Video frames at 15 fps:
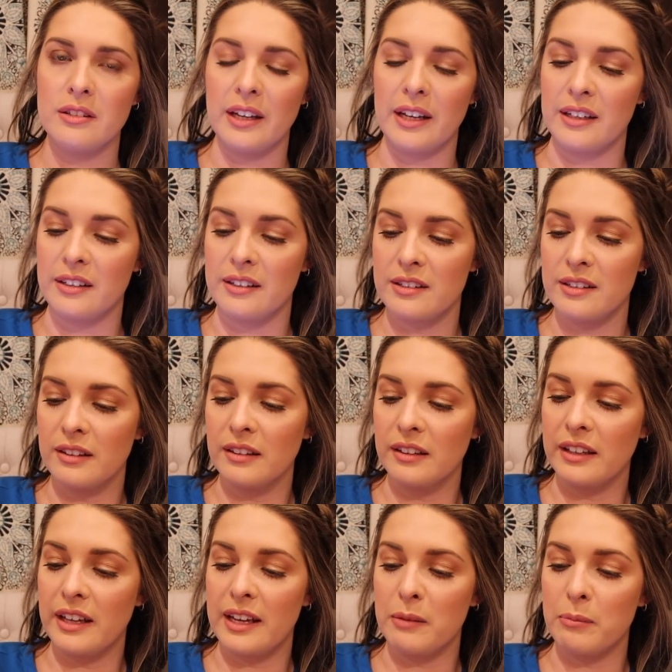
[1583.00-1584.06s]
like
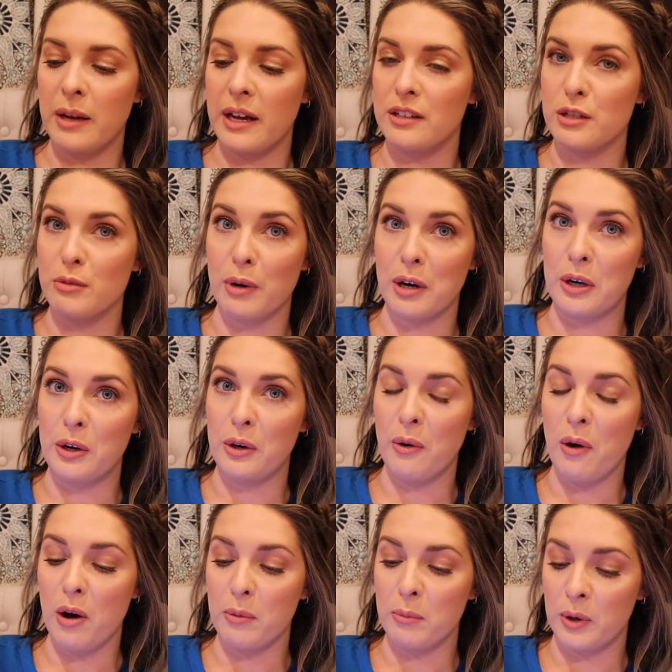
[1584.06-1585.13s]
lay in bed tomorrow
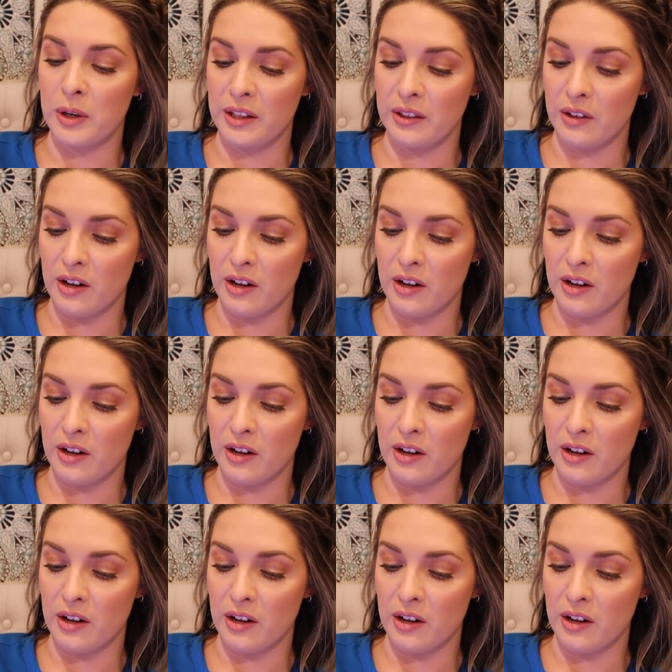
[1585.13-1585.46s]
all morning